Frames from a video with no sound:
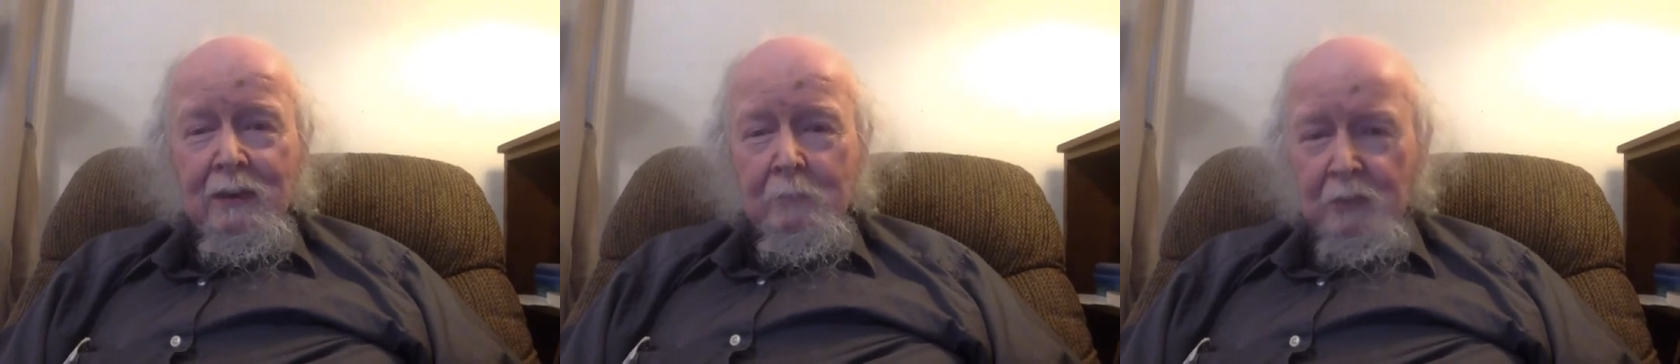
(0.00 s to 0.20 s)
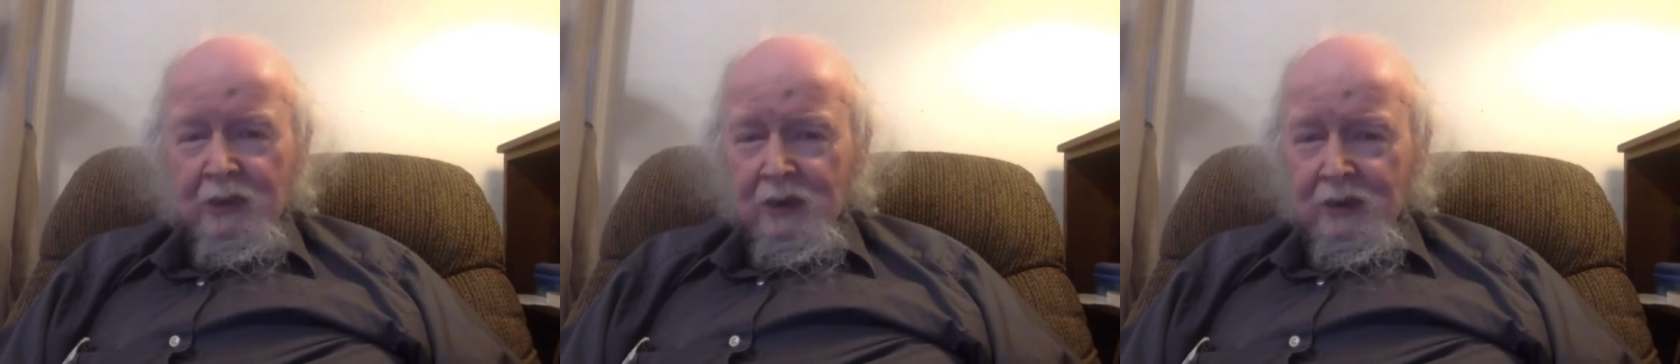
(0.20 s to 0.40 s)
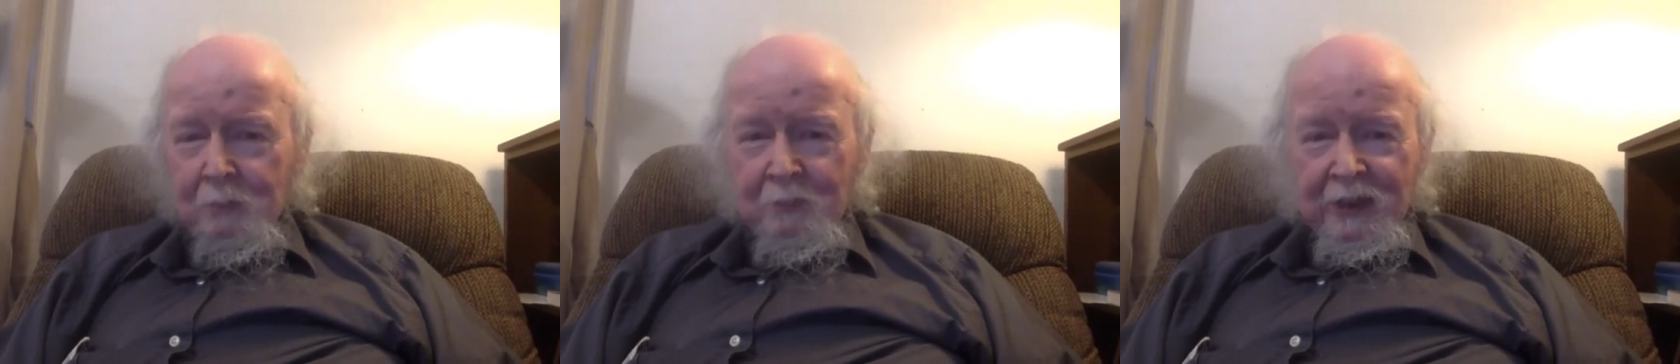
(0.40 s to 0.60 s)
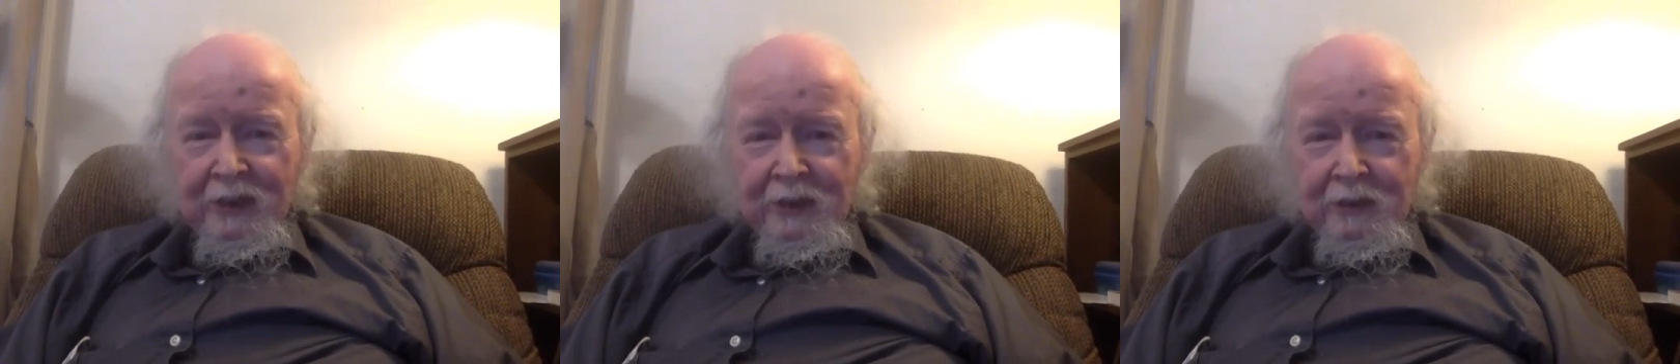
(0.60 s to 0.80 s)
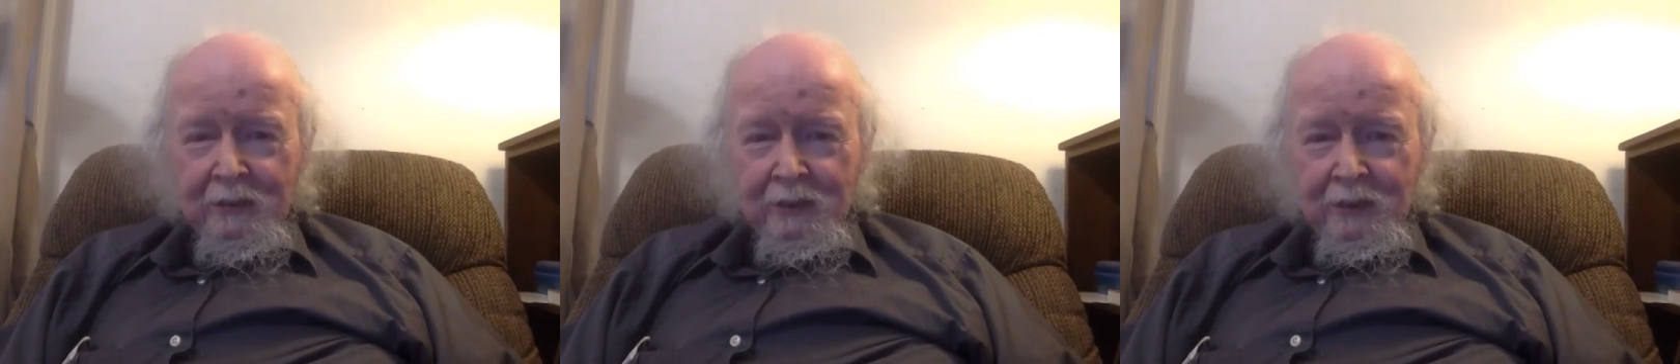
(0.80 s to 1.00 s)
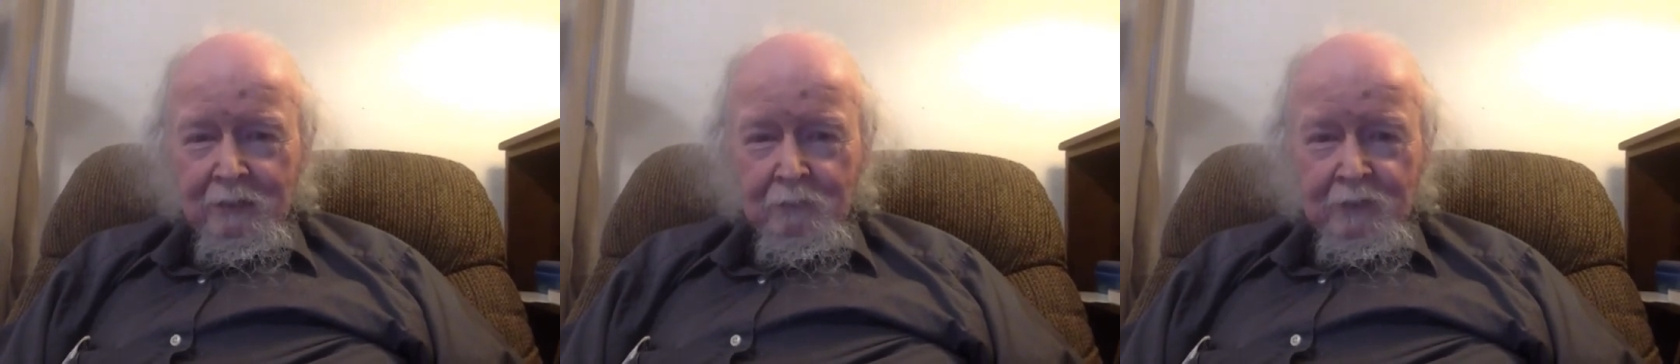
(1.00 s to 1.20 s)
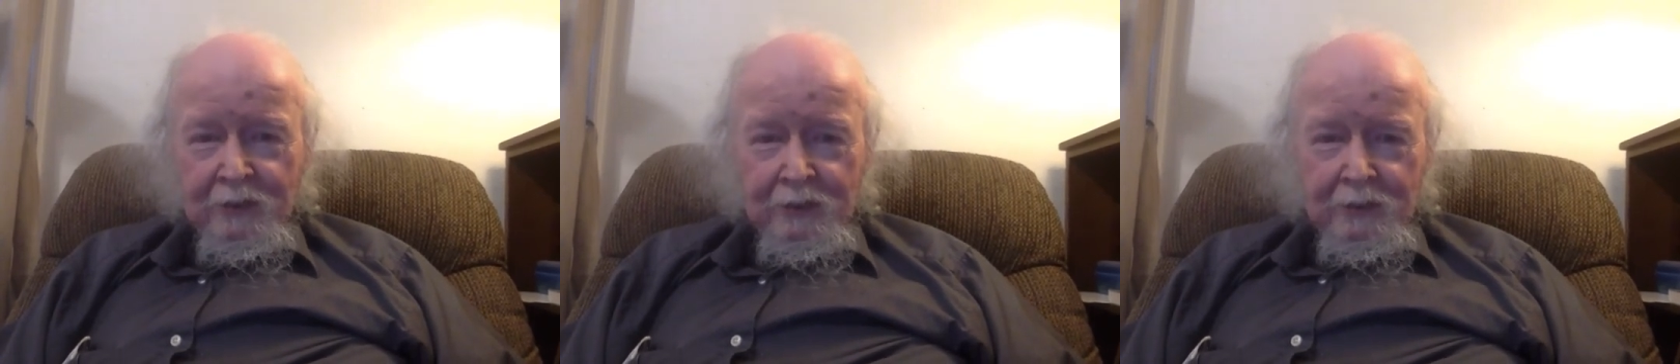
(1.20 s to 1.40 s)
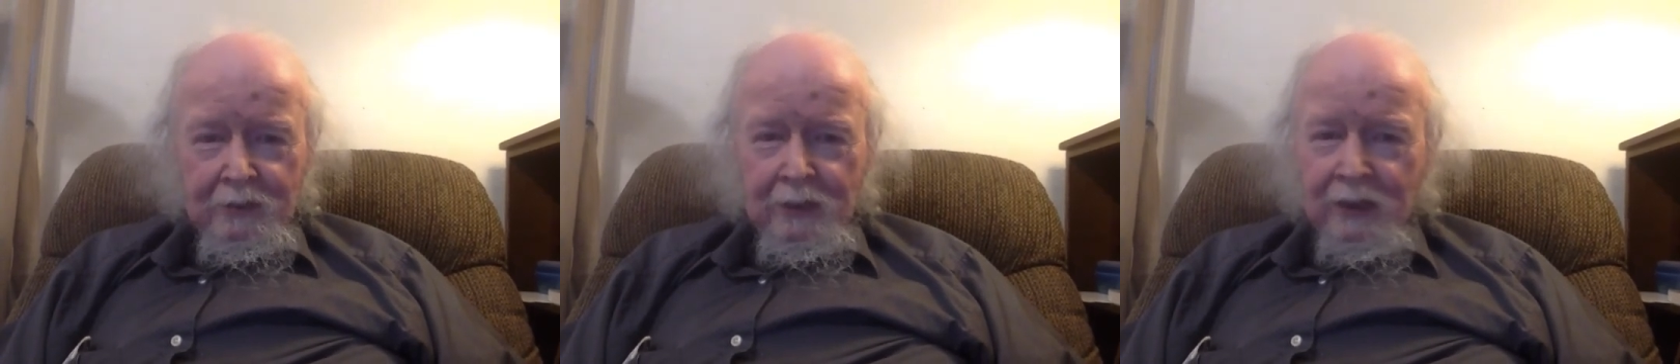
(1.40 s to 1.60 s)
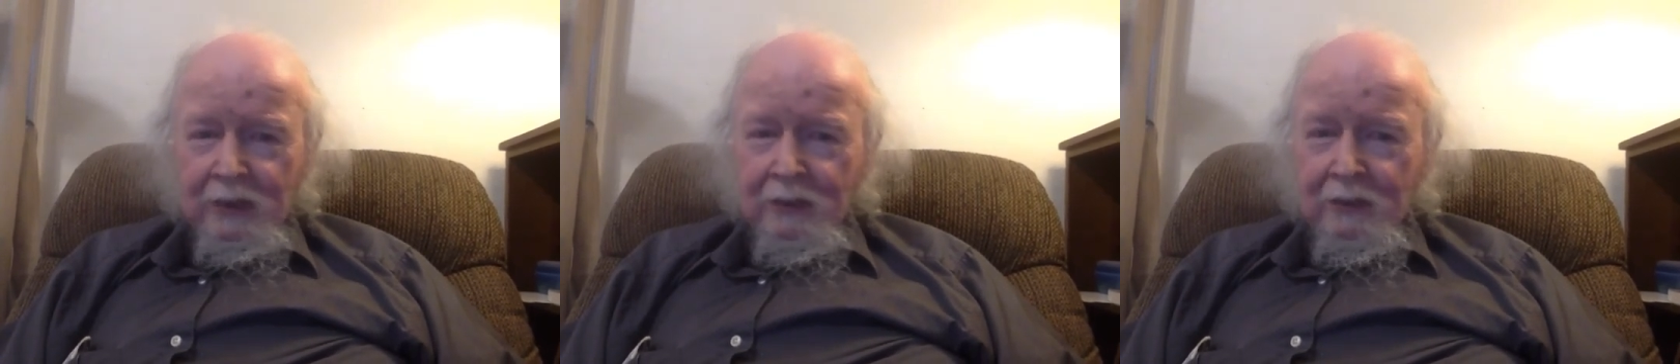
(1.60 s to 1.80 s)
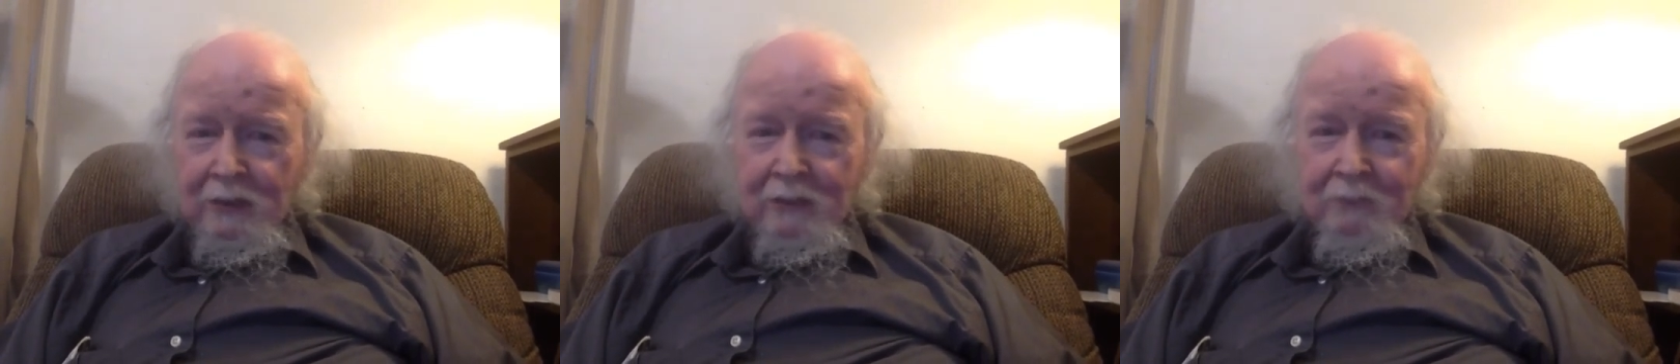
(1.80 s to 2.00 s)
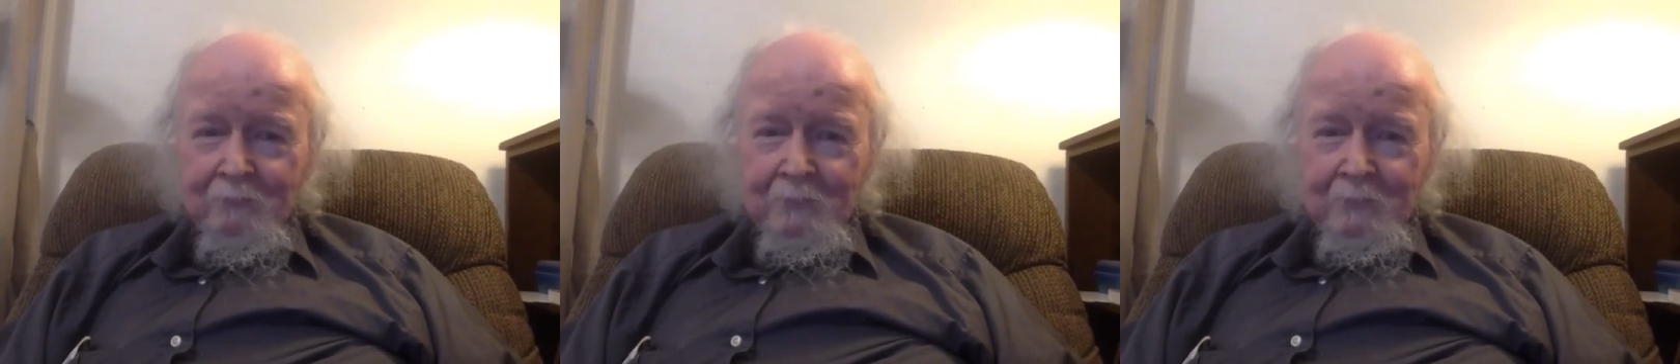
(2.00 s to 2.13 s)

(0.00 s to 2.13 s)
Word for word: but explaining that it was not a good